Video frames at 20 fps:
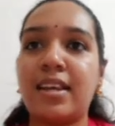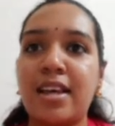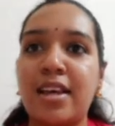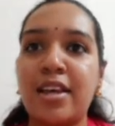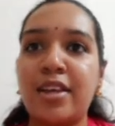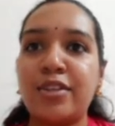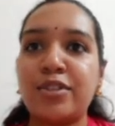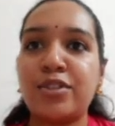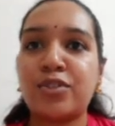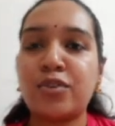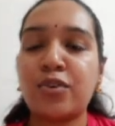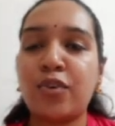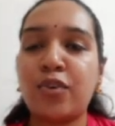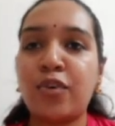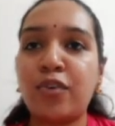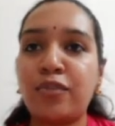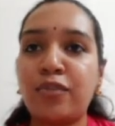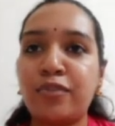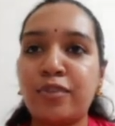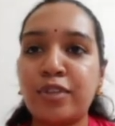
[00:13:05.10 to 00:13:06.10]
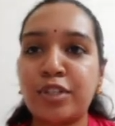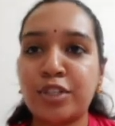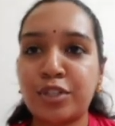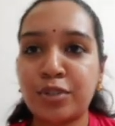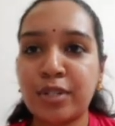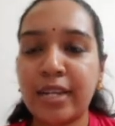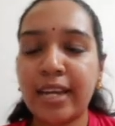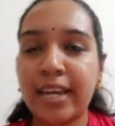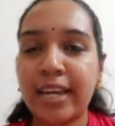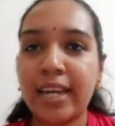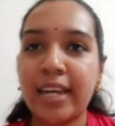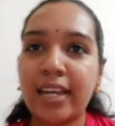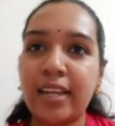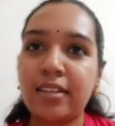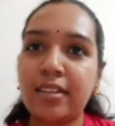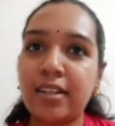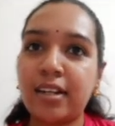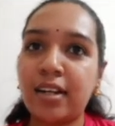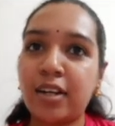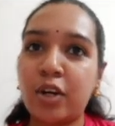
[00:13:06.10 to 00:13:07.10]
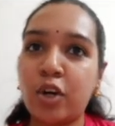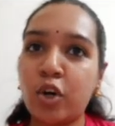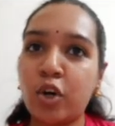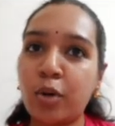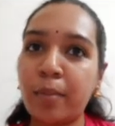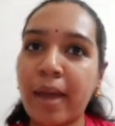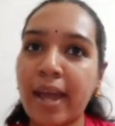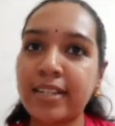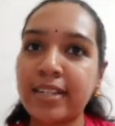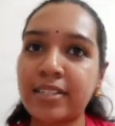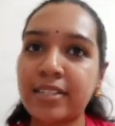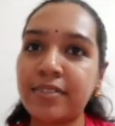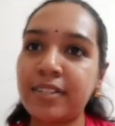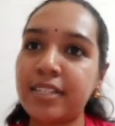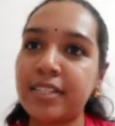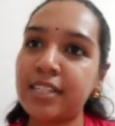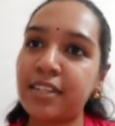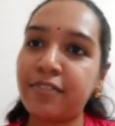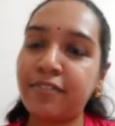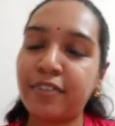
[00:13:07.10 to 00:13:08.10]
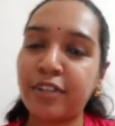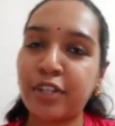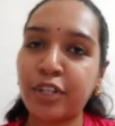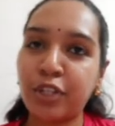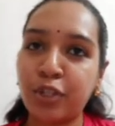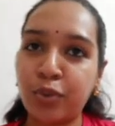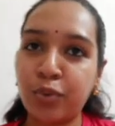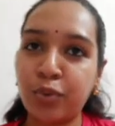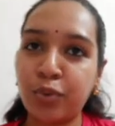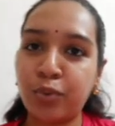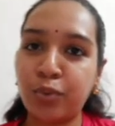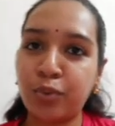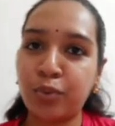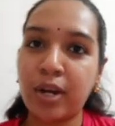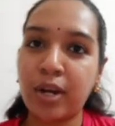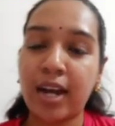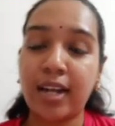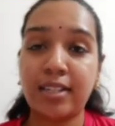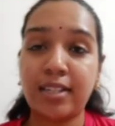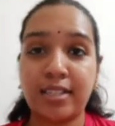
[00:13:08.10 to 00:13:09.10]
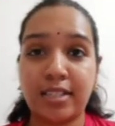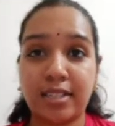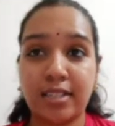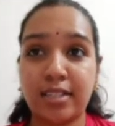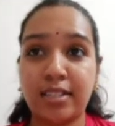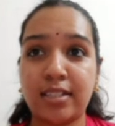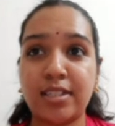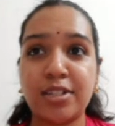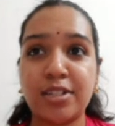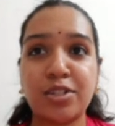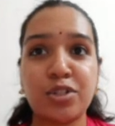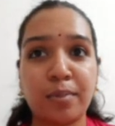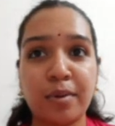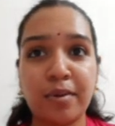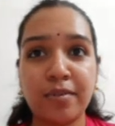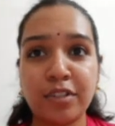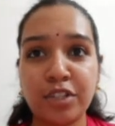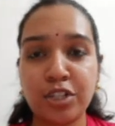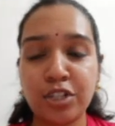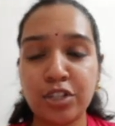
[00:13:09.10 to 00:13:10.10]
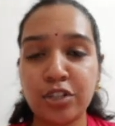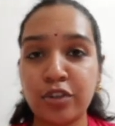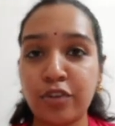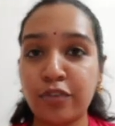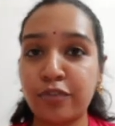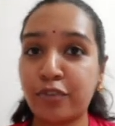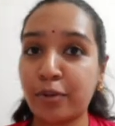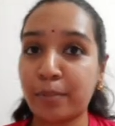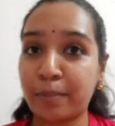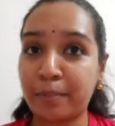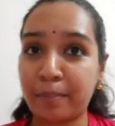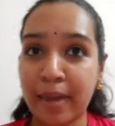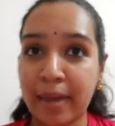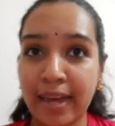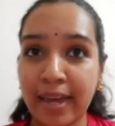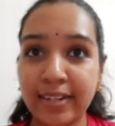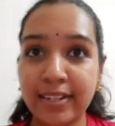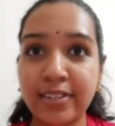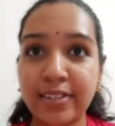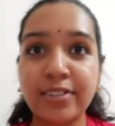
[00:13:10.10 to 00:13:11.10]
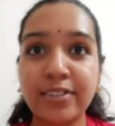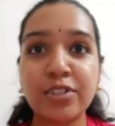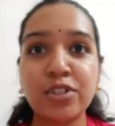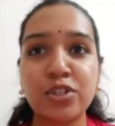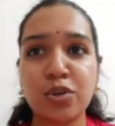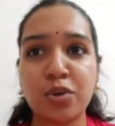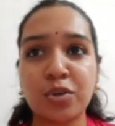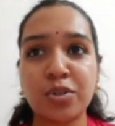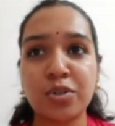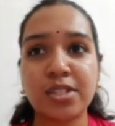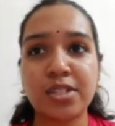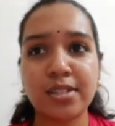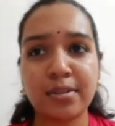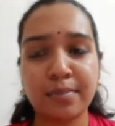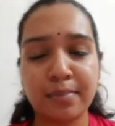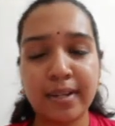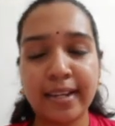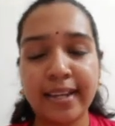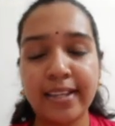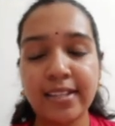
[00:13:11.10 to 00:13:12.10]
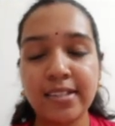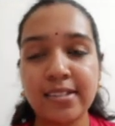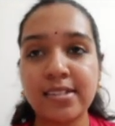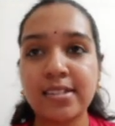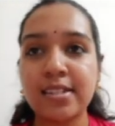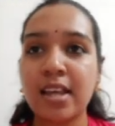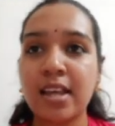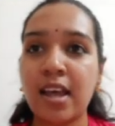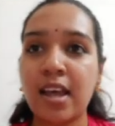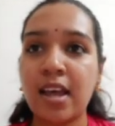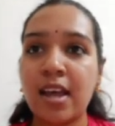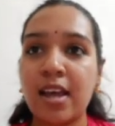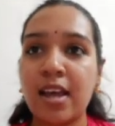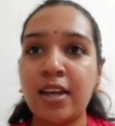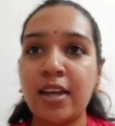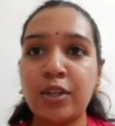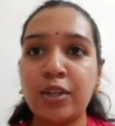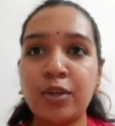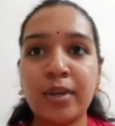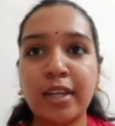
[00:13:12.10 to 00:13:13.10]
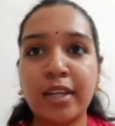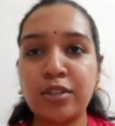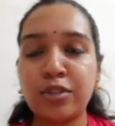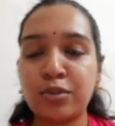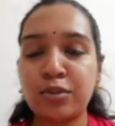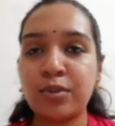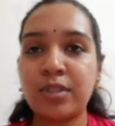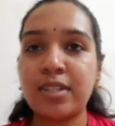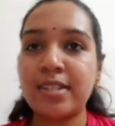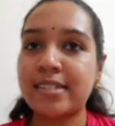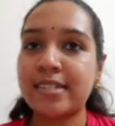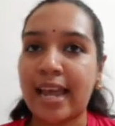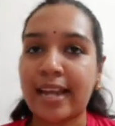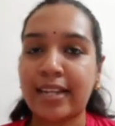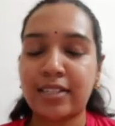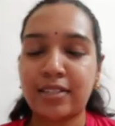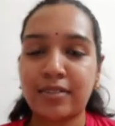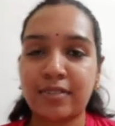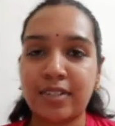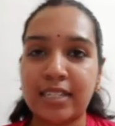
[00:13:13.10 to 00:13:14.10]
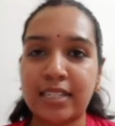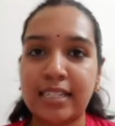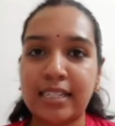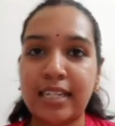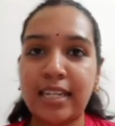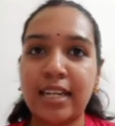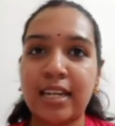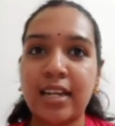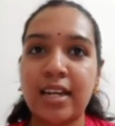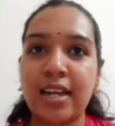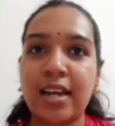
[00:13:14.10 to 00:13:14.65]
So for today, the home activity for you under the supervision of your parents or siblings, you can do this activity.